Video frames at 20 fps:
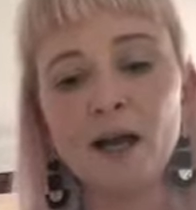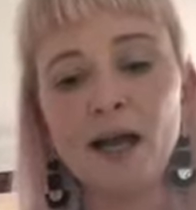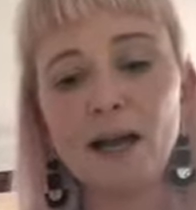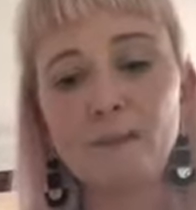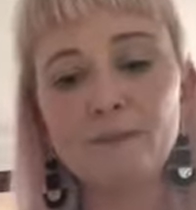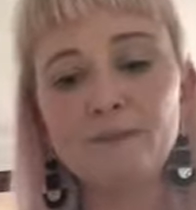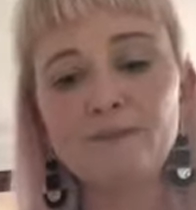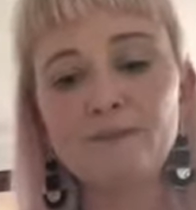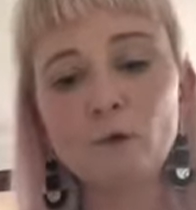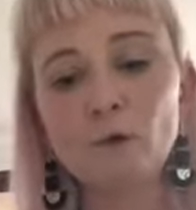
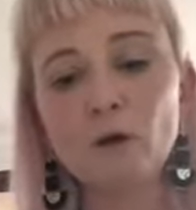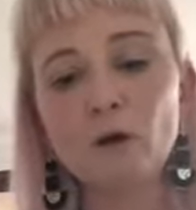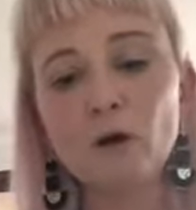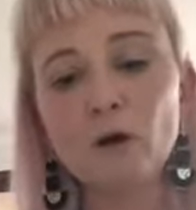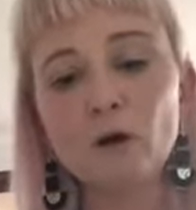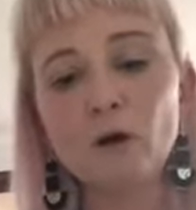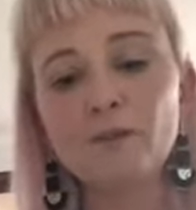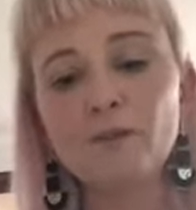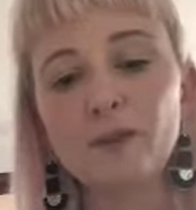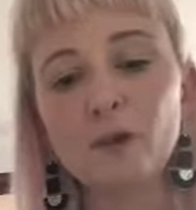And before
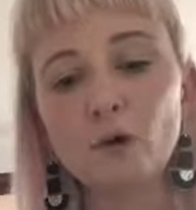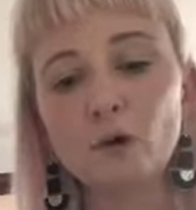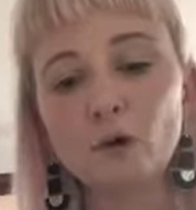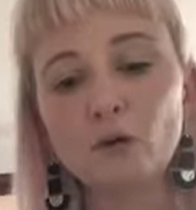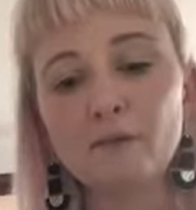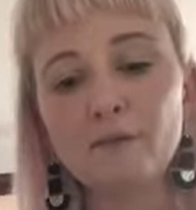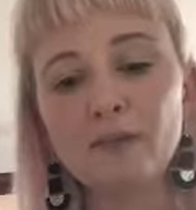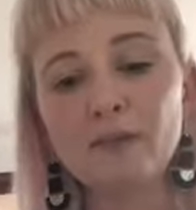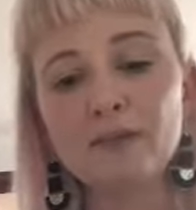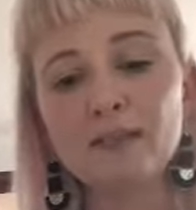long, the
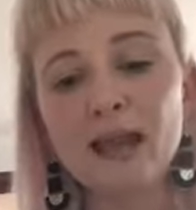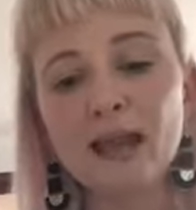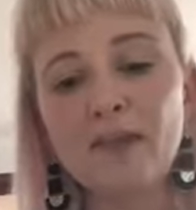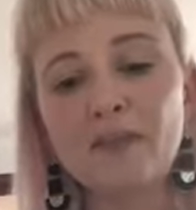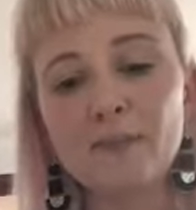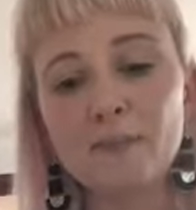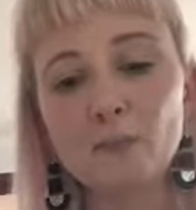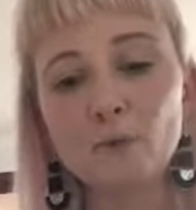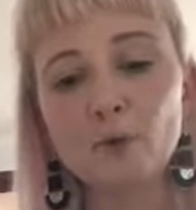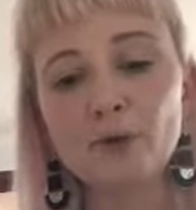orphans
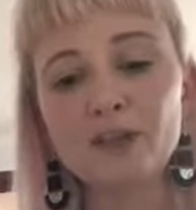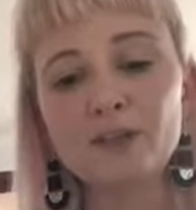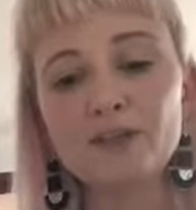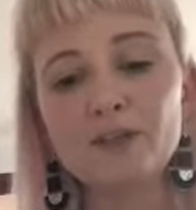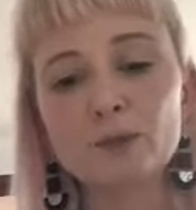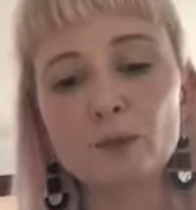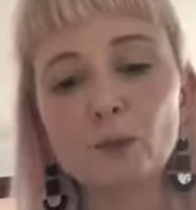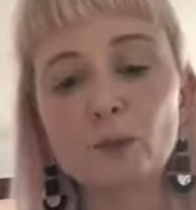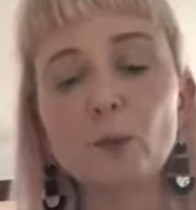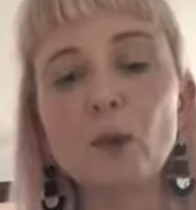and the boarding
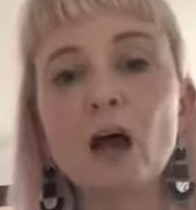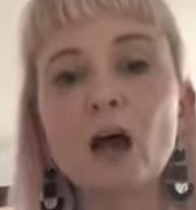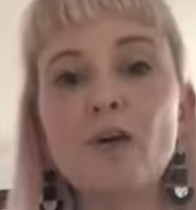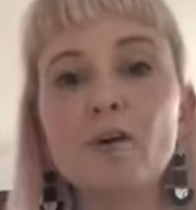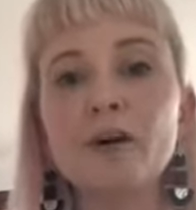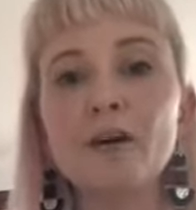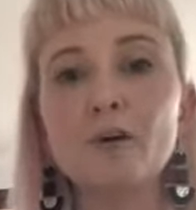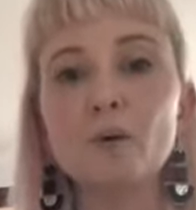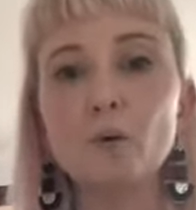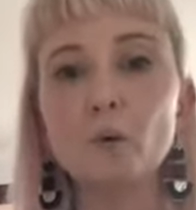school
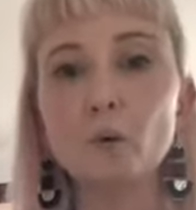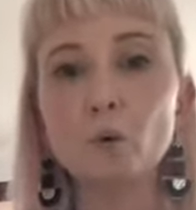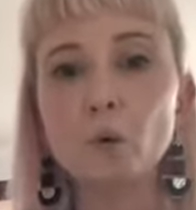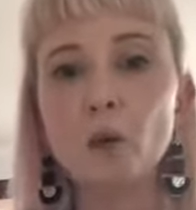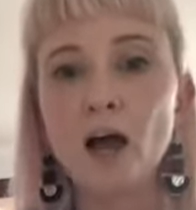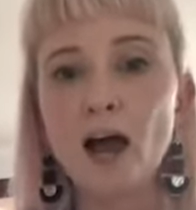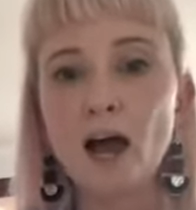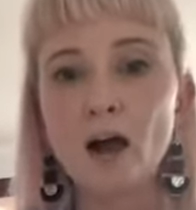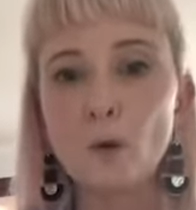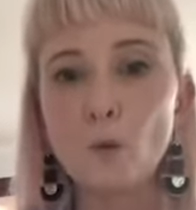are in an
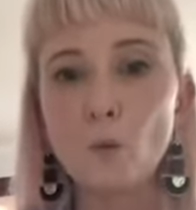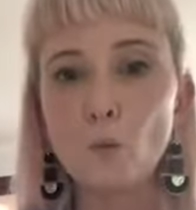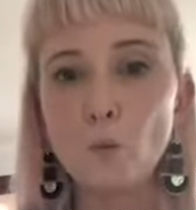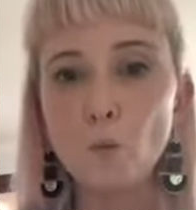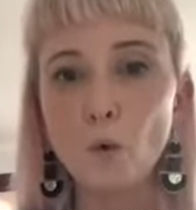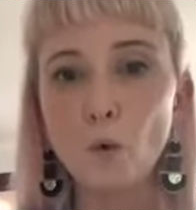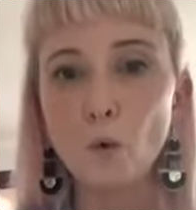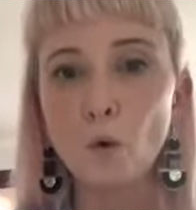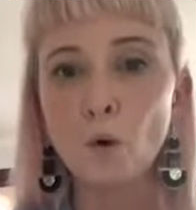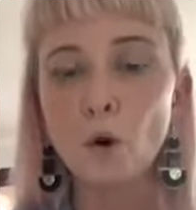all-out
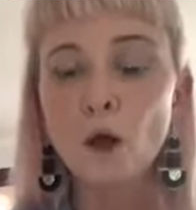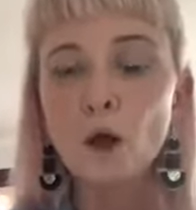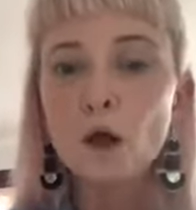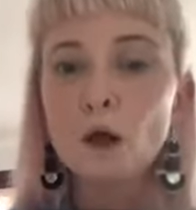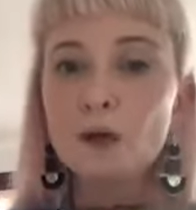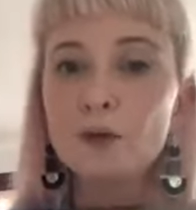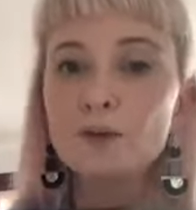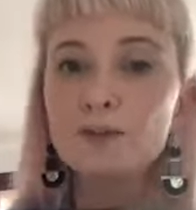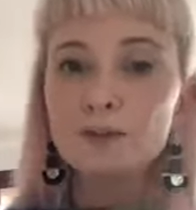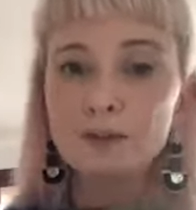war.
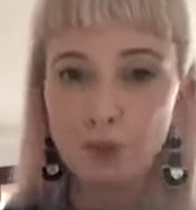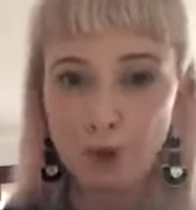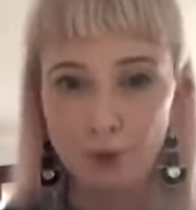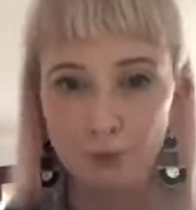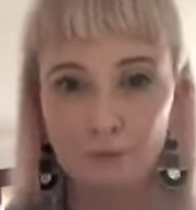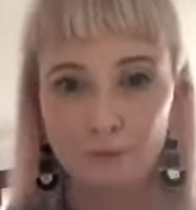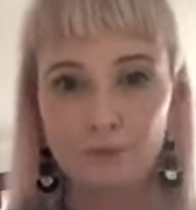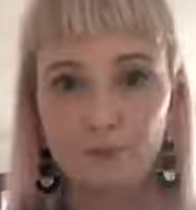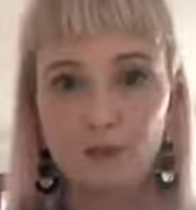So